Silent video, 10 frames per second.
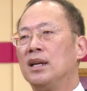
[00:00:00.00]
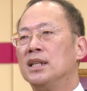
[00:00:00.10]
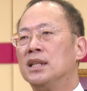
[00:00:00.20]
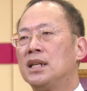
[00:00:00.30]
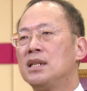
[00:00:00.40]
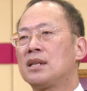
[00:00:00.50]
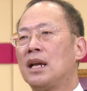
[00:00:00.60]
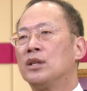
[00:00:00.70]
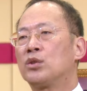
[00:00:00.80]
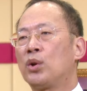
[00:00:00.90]
In these
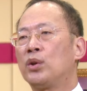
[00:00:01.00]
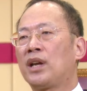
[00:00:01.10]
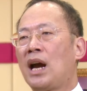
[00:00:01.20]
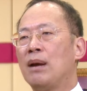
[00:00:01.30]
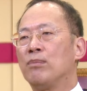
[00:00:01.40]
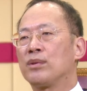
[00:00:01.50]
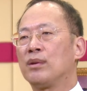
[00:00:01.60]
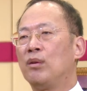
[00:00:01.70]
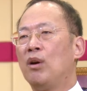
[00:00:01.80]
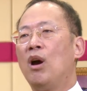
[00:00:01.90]
uncertain times,
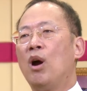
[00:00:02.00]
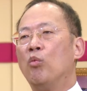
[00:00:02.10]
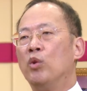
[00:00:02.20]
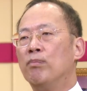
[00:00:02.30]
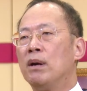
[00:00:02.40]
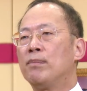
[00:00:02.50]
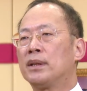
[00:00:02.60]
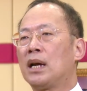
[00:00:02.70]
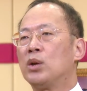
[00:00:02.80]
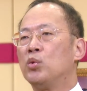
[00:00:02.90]
remember
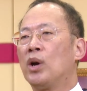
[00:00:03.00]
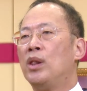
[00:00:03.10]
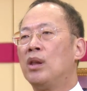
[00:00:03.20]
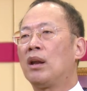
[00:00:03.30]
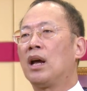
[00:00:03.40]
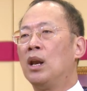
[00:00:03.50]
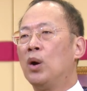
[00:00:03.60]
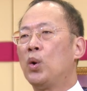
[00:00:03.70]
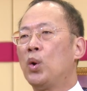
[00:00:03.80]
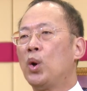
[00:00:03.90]
that you are not
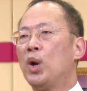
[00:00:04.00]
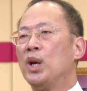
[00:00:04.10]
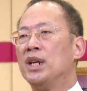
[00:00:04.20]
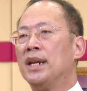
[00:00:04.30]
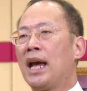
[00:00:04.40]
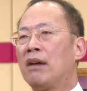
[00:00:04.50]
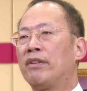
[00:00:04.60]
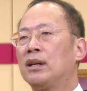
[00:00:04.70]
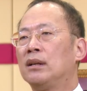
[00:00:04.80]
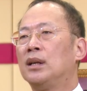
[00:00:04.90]
alone in
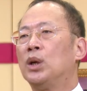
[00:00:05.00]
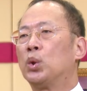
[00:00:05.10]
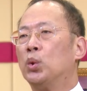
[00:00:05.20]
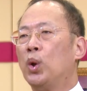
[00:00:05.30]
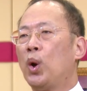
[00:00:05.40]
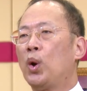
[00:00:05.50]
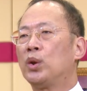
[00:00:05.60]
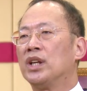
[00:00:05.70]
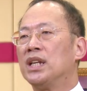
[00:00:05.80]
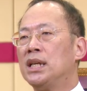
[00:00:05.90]
having to learn
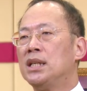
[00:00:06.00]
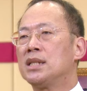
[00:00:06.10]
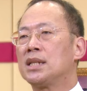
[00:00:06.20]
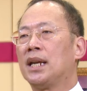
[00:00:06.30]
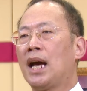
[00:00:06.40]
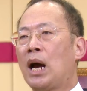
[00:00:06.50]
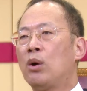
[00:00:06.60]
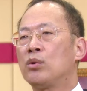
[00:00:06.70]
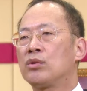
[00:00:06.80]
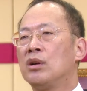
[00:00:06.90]
the ins and
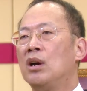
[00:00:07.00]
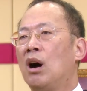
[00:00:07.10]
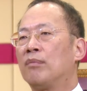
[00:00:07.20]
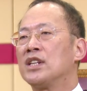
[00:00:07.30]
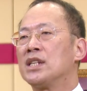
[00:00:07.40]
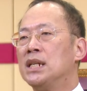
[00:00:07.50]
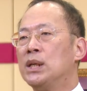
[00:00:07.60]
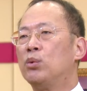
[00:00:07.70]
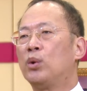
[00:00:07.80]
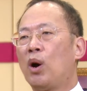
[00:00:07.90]
outs of this
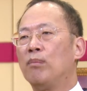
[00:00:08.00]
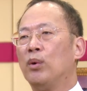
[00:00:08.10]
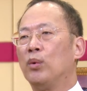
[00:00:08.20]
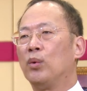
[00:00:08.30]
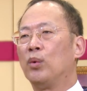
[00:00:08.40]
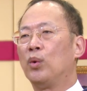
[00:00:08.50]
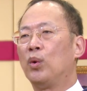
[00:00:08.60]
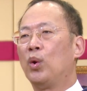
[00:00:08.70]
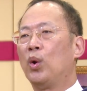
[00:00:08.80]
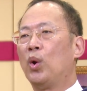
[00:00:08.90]
new normal.
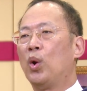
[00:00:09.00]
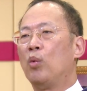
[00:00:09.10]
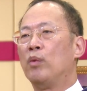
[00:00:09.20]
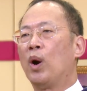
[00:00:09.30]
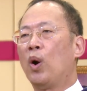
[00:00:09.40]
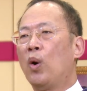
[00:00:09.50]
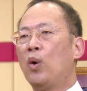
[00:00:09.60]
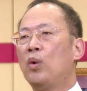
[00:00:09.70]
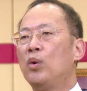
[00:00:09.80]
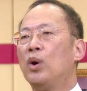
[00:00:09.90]
We are
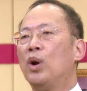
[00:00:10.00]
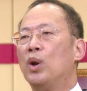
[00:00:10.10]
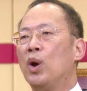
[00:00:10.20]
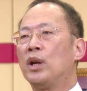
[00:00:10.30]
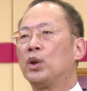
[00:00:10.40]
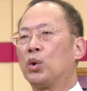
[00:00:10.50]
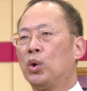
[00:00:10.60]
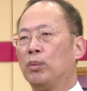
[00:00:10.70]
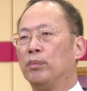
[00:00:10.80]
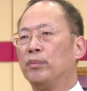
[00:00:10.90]
all learning to
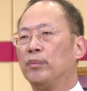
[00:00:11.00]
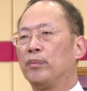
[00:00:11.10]
cope.